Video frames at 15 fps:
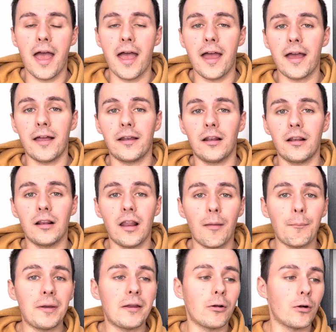and
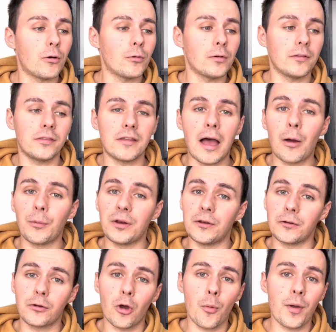let me know down in
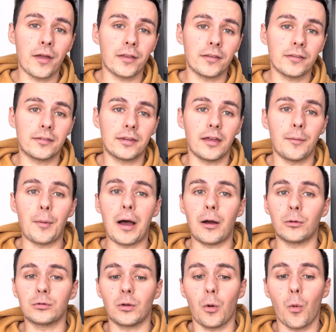the comments
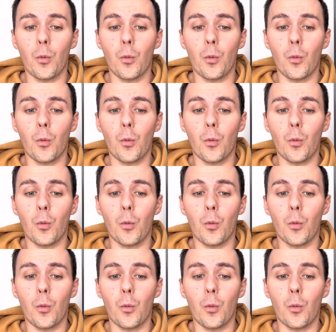about